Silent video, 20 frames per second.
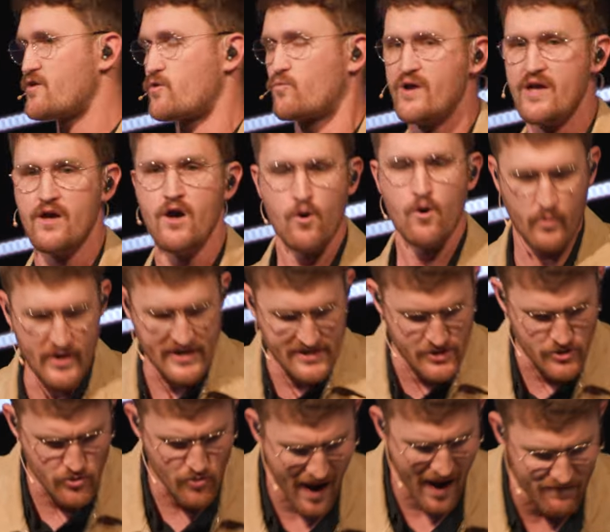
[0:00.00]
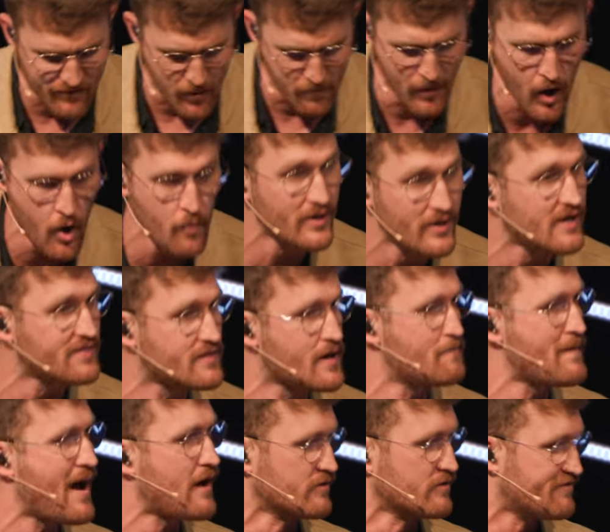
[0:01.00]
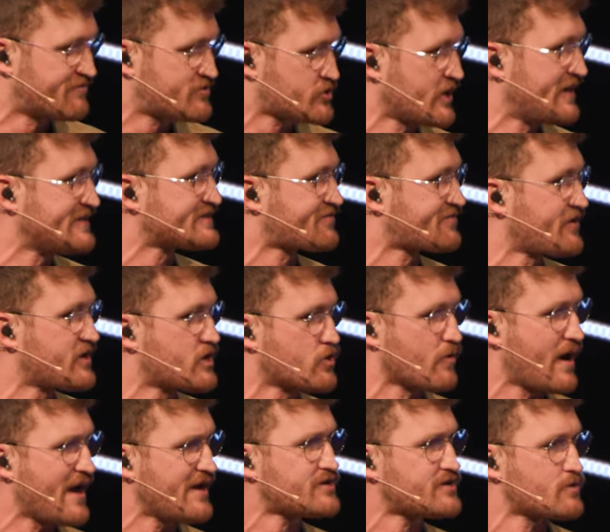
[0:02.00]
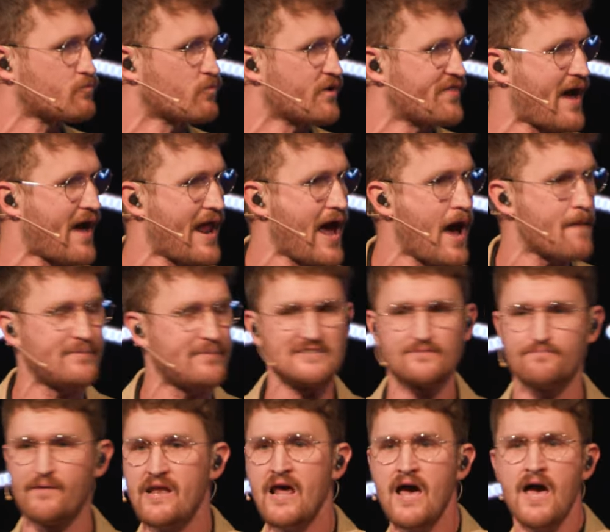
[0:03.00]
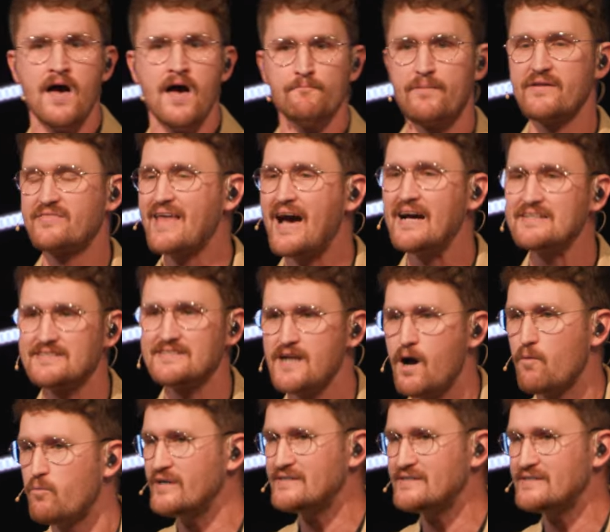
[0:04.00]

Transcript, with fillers: We, we do have a moment in the Mountain of Transfiguration where that happens, but, but that's not what's